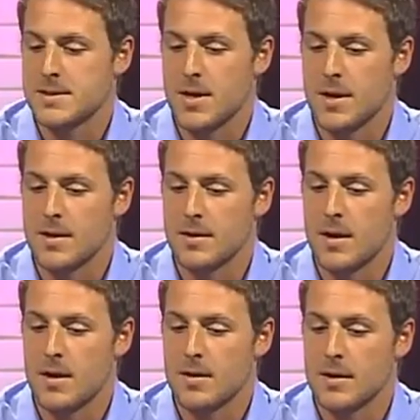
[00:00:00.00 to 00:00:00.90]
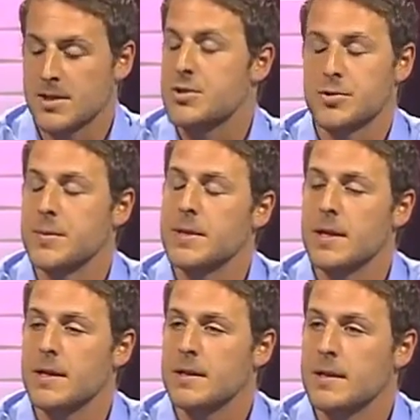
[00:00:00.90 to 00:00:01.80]
are extremely
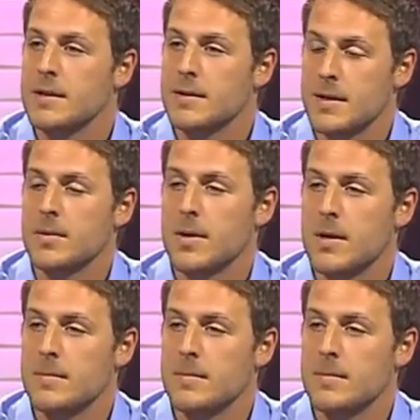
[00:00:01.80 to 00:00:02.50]
likely that it will.